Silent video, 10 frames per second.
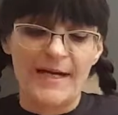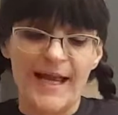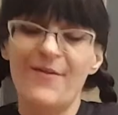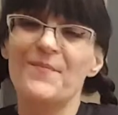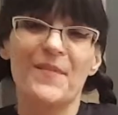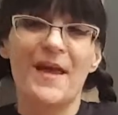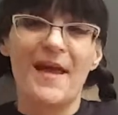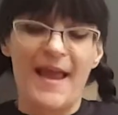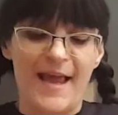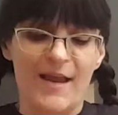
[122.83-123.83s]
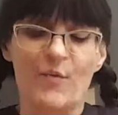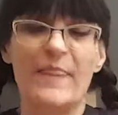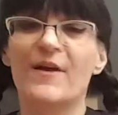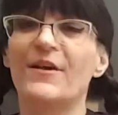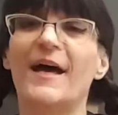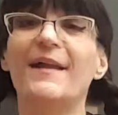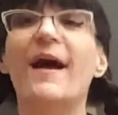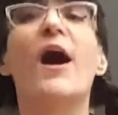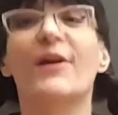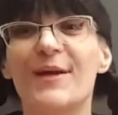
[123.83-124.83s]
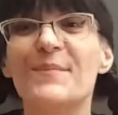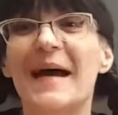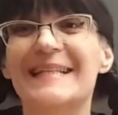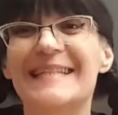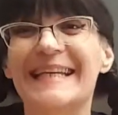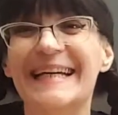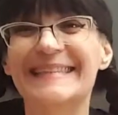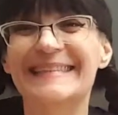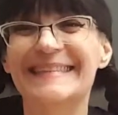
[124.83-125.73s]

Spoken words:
now, and when they're done, I'll get back to you.